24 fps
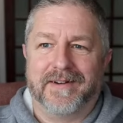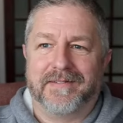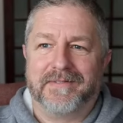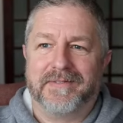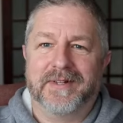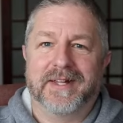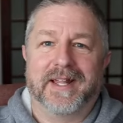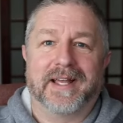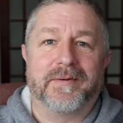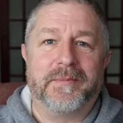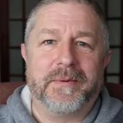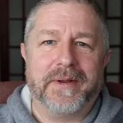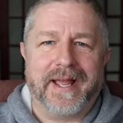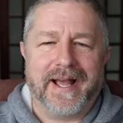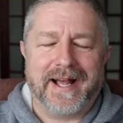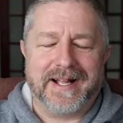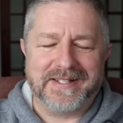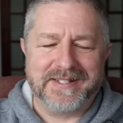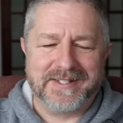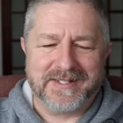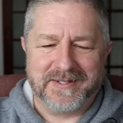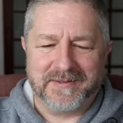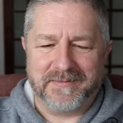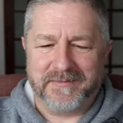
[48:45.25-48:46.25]
I feel like we
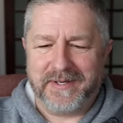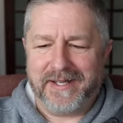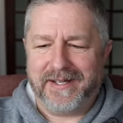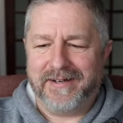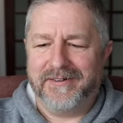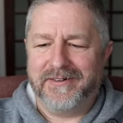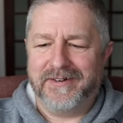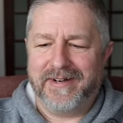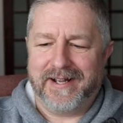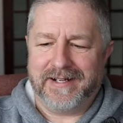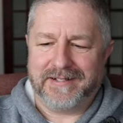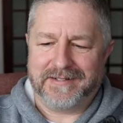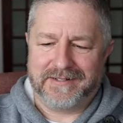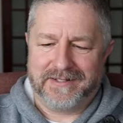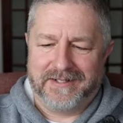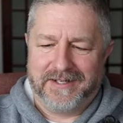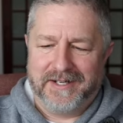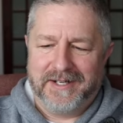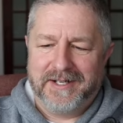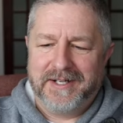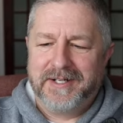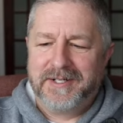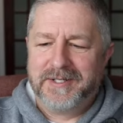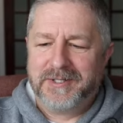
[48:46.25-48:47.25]
had some internet
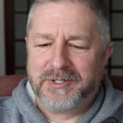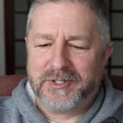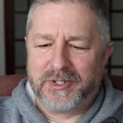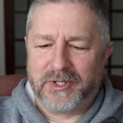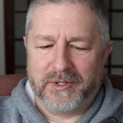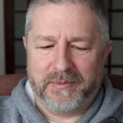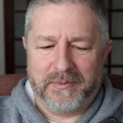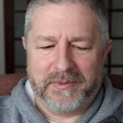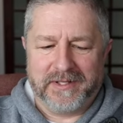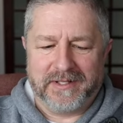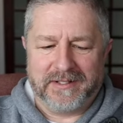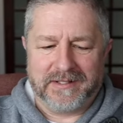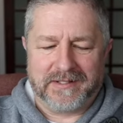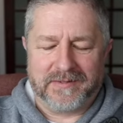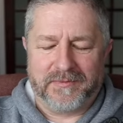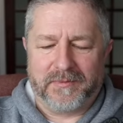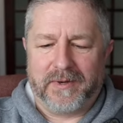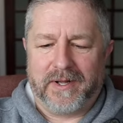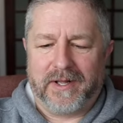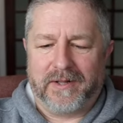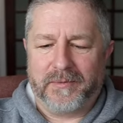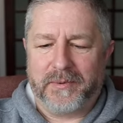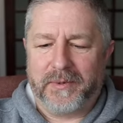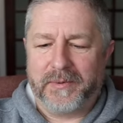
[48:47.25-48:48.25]
turbulence
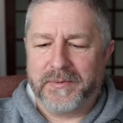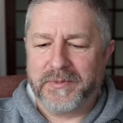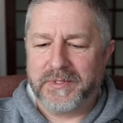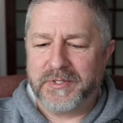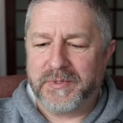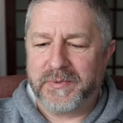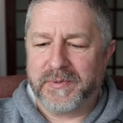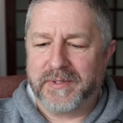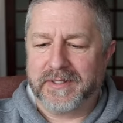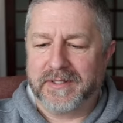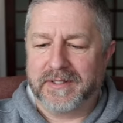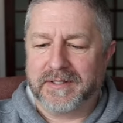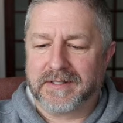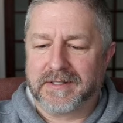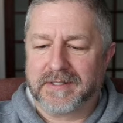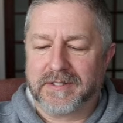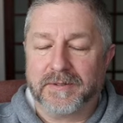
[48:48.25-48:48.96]
while we were doing this.